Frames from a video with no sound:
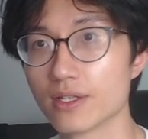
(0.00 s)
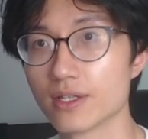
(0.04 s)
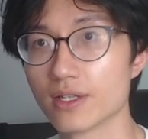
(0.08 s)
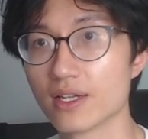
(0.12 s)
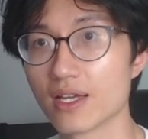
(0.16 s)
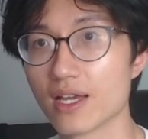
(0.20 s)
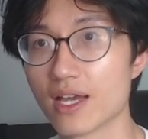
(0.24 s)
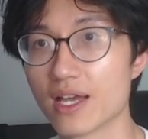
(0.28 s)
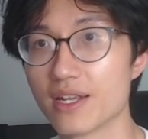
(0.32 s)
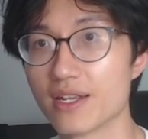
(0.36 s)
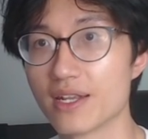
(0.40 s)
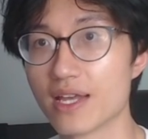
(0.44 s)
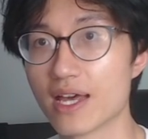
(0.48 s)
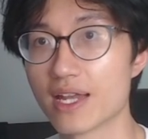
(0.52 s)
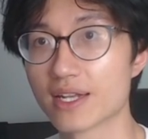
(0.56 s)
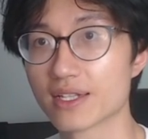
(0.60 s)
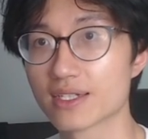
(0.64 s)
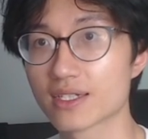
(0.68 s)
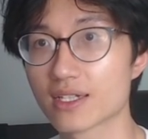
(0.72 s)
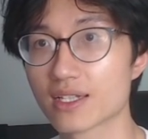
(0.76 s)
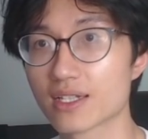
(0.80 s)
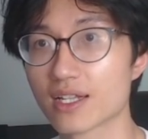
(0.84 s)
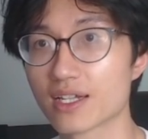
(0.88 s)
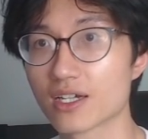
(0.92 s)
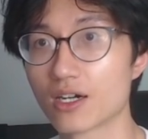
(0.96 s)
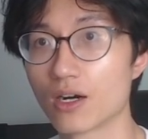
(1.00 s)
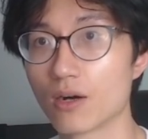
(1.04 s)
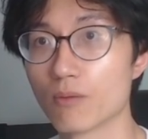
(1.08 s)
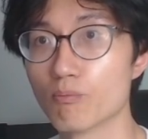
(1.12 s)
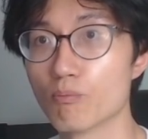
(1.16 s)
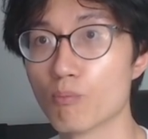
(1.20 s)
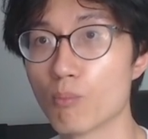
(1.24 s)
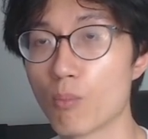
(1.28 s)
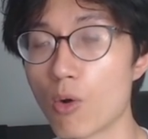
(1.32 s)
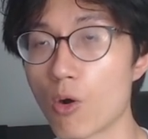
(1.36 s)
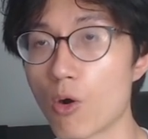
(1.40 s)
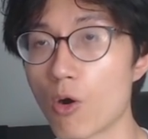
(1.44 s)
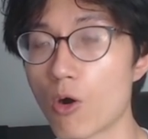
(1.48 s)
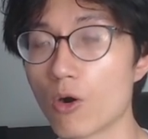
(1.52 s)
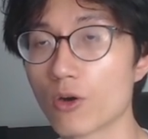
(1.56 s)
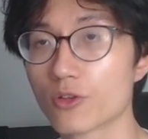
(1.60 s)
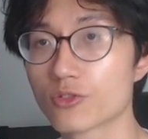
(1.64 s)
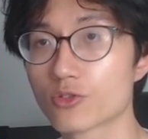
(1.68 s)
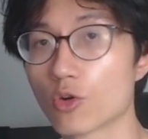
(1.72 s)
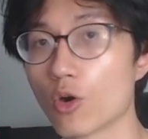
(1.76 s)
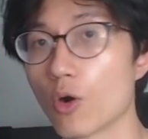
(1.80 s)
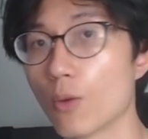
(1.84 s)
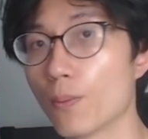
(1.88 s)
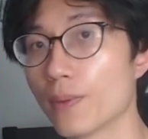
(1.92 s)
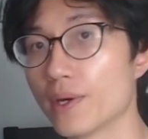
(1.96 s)
and then click on more
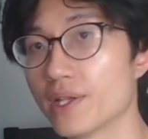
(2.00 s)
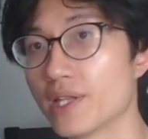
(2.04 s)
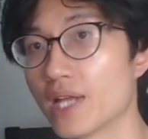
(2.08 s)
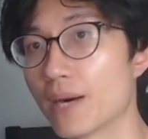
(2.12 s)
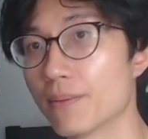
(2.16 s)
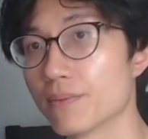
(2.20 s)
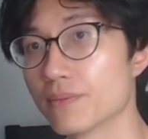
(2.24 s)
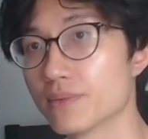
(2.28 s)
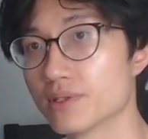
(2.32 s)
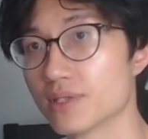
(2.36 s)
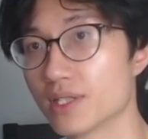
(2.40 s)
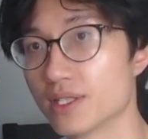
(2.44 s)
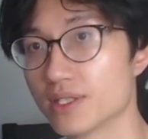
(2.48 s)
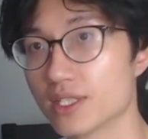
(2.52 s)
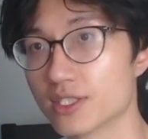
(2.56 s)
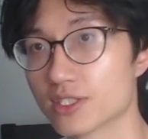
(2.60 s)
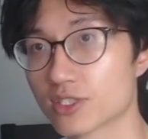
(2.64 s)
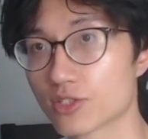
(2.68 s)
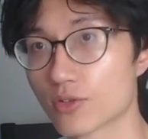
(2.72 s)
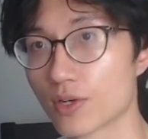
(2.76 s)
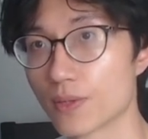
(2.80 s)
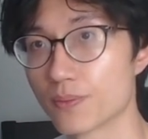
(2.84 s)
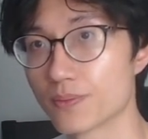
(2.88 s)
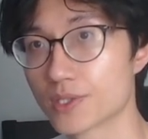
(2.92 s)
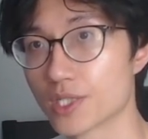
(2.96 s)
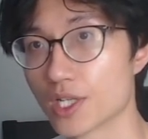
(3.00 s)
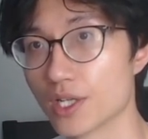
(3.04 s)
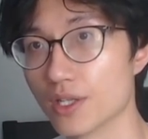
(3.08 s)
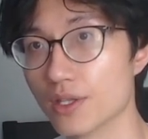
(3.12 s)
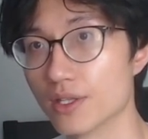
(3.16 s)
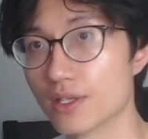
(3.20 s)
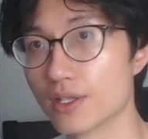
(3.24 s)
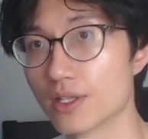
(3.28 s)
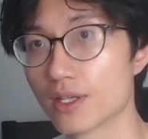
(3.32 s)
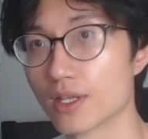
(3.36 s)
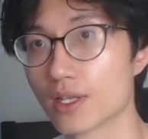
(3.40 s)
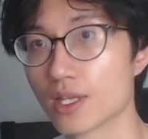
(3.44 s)
to open up the description.